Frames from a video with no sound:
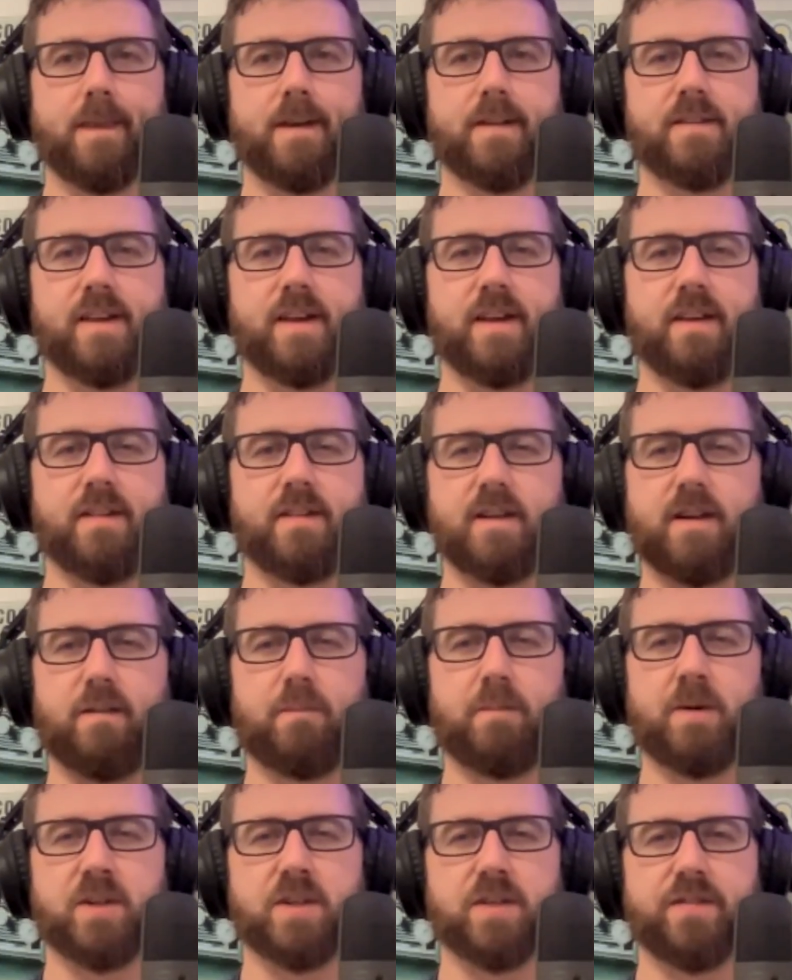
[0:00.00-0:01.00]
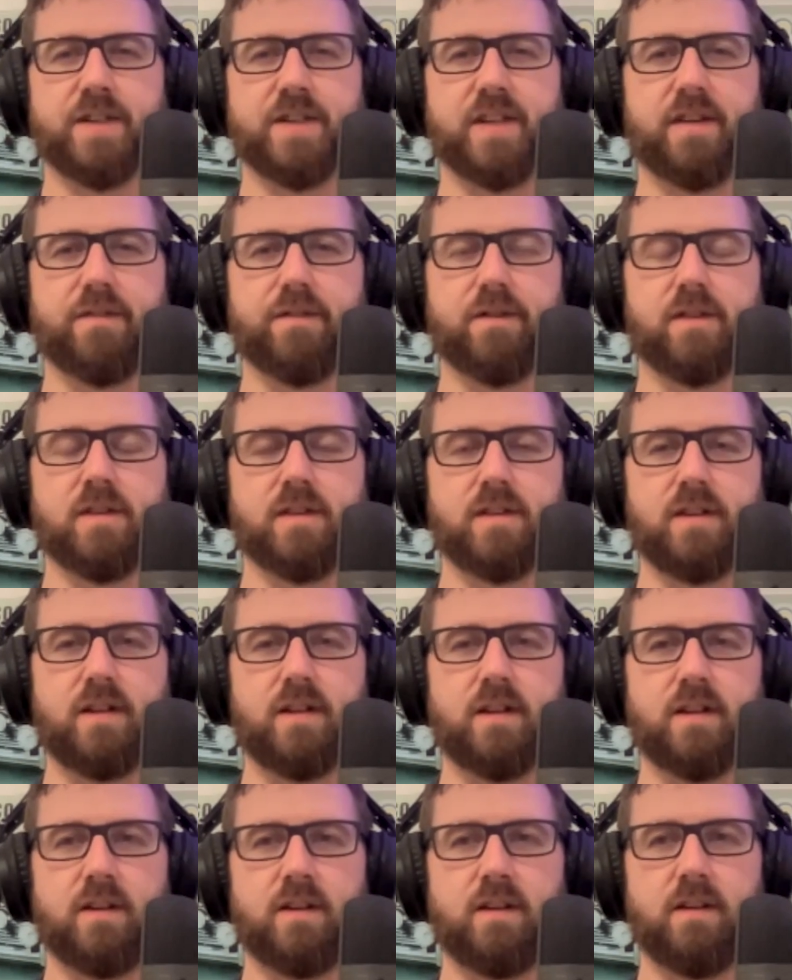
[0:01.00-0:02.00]
Is it is there um, much of a difference? Do you
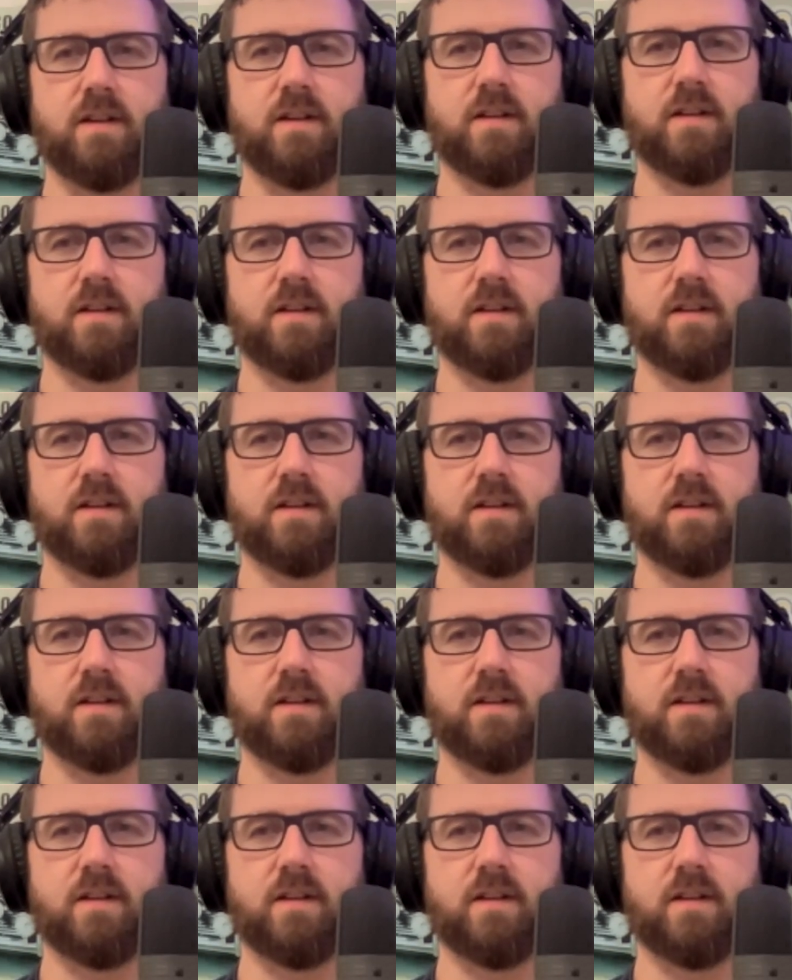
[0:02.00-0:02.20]
know?